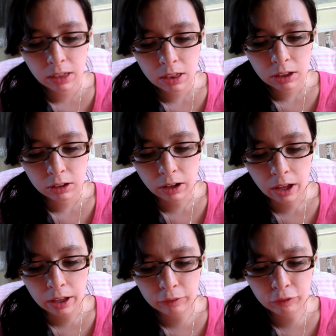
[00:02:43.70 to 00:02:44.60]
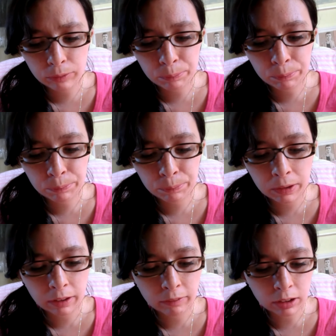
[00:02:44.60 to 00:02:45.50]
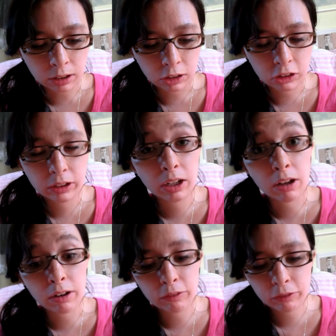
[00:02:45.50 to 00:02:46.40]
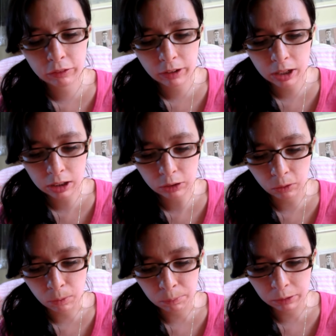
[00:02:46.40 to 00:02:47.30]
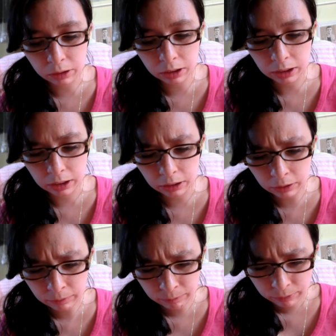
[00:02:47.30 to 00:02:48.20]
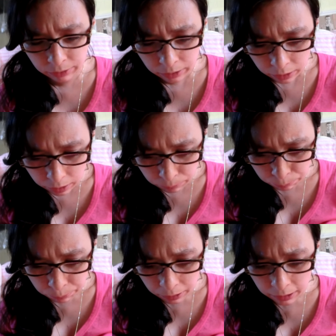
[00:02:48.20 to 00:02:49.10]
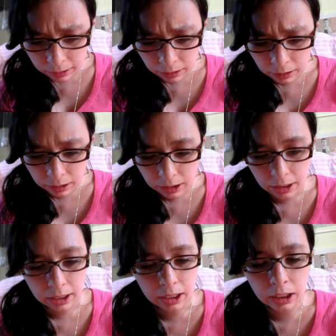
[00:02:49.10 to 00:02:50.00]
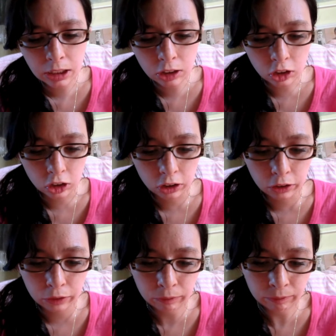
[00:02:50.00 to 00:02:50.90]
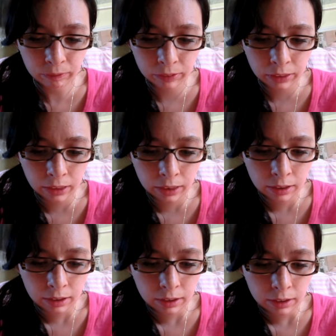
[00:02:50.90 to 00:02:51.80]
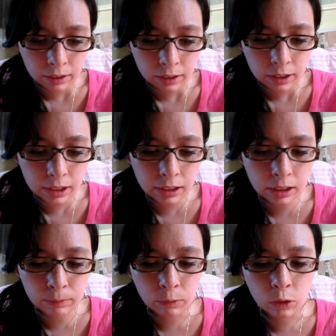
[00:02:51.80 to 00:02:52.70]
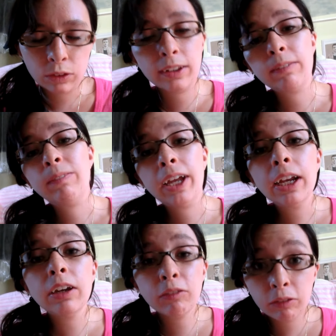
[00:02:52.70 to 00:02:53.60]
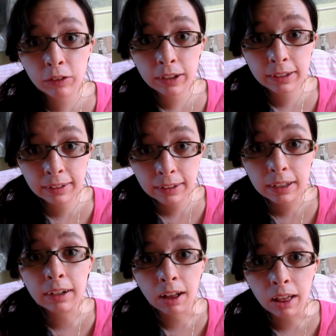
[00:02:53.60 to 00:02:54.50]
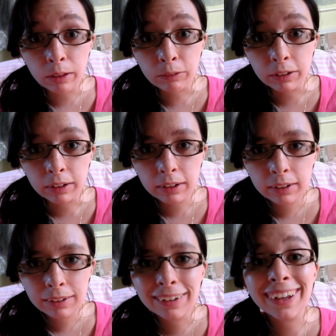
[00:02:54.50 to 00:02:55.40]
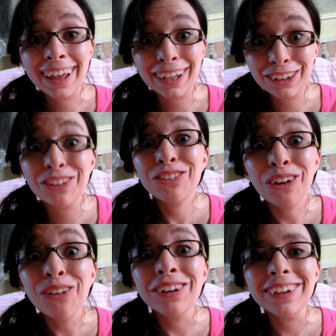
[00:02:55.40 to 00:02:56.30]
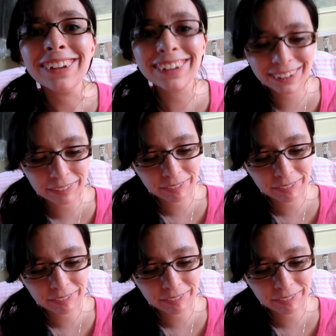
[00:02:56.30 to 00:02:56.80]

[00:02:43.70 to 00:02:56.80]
Cry for Beloved Country, Hunt for Red October, Clear, Present Danger. He is the most demanded voice in Hollywood, and has 2 Tonys.